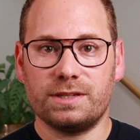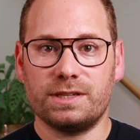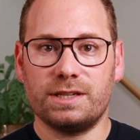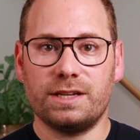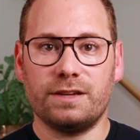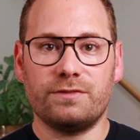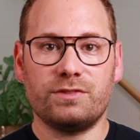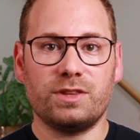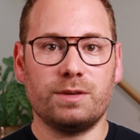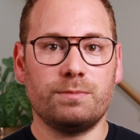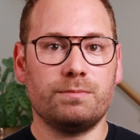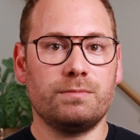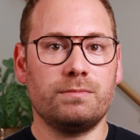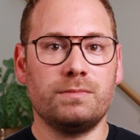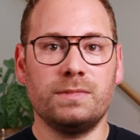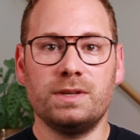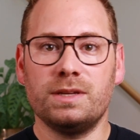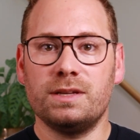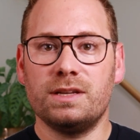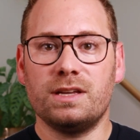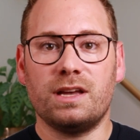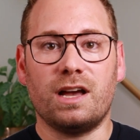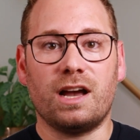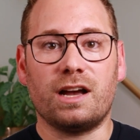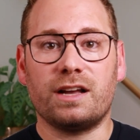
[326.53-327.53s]
Give them
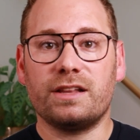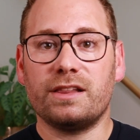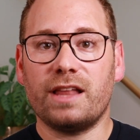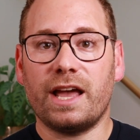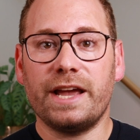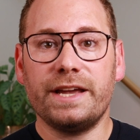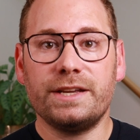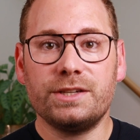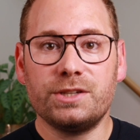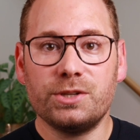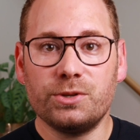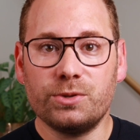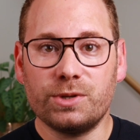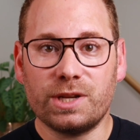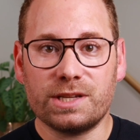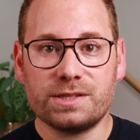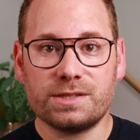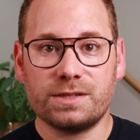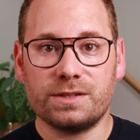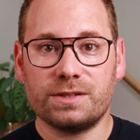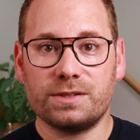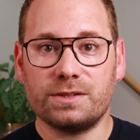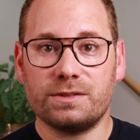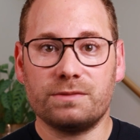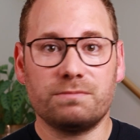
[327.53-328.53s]
a client who
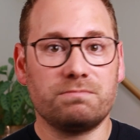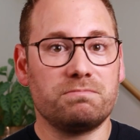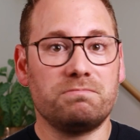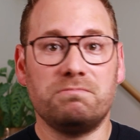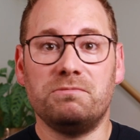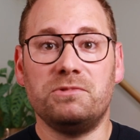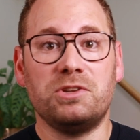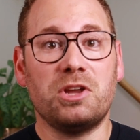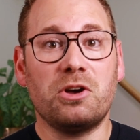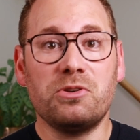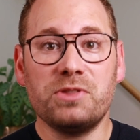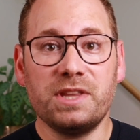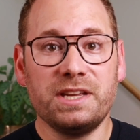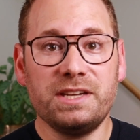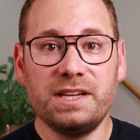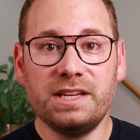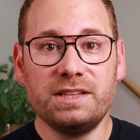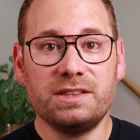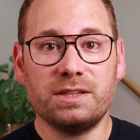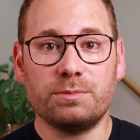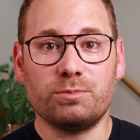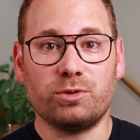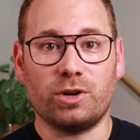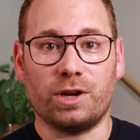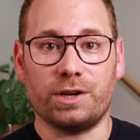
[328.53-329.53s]
doesn't know they need
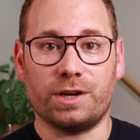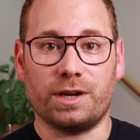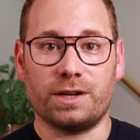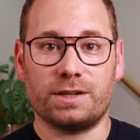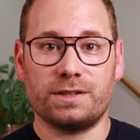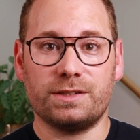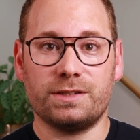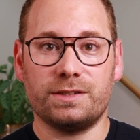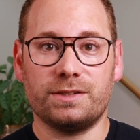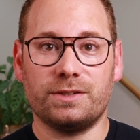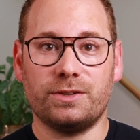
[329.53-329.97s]
the product,